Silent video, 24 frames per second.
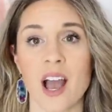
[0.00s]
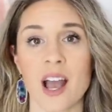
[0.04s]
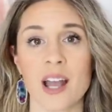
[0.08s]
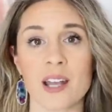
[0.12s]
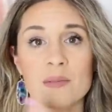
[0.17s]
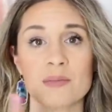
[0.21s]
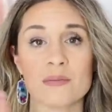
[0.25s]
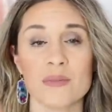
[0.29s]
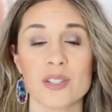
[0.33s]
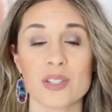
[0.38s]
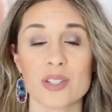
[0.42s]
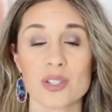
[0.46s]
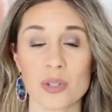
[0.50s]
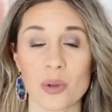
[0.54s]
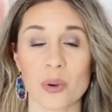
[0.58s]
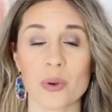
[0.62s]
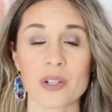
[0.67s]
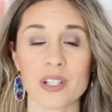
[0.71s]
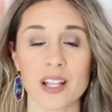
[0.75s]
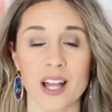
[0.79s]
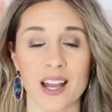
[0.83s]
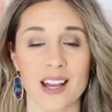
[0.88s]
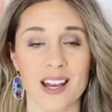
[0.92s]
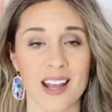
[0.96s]
I'm so
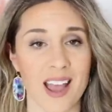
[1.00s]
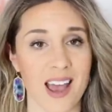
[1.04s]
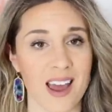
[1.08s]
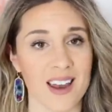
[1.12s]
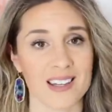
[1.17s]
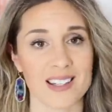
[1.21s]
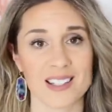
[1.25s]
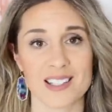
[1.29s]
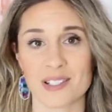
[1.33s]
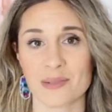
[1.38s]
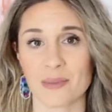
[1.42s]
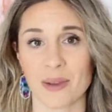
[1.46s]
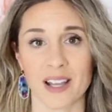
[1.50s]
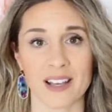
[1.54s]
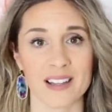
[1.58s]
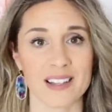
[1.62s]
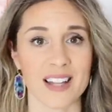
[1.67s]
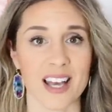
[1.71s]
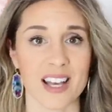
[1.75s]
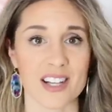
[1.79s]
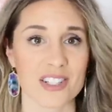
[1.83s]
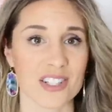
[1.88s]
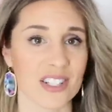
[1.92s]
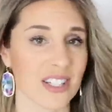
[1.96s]
glad I added it to my
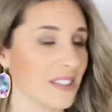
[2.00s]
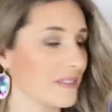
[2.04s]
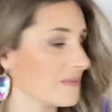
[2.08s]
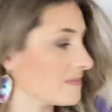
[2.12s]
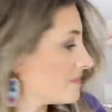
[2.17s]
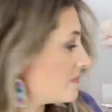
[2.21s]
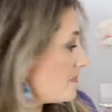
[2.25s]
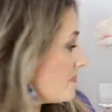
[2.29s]
collection.